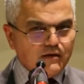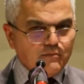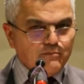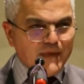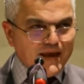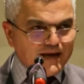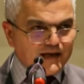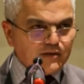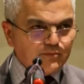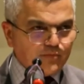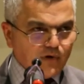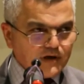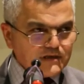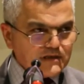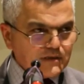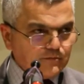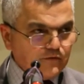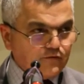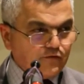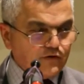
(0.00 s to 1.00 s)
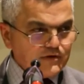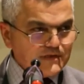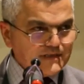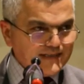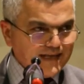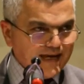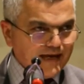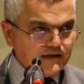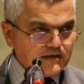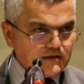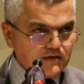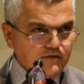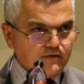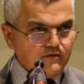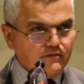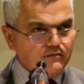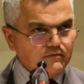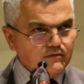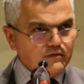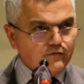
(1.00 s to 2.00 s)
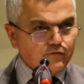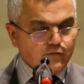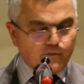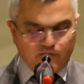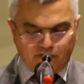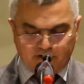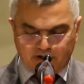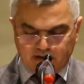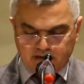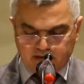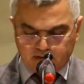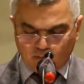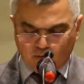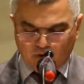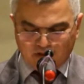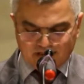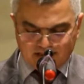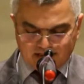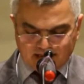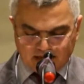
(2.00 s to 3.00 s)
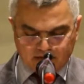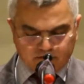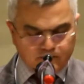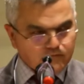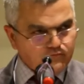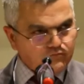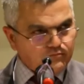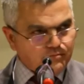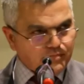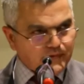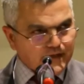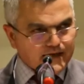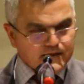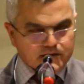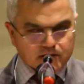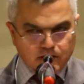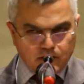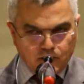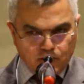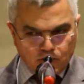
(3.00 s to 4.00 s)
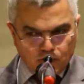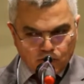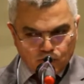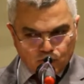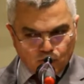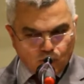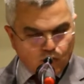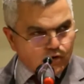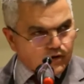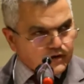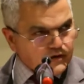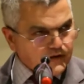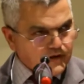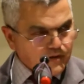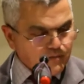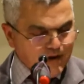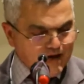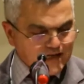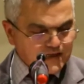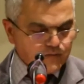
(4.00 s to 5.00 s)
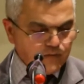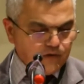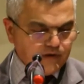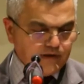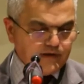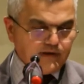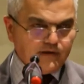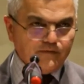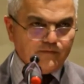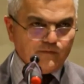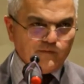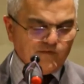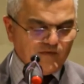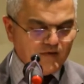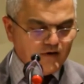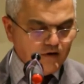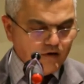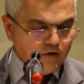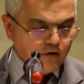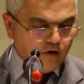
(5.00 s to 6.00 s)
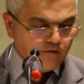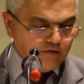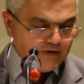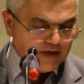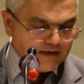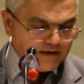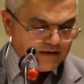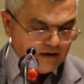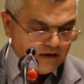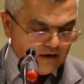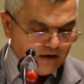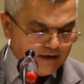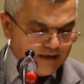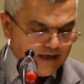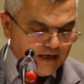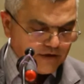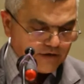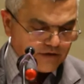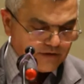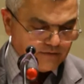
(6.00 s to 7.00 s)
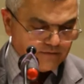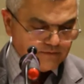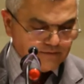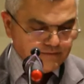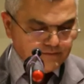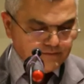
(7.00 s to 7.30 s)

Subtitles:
make it possible for states from a very one central place to order the mass murder of an entire nation.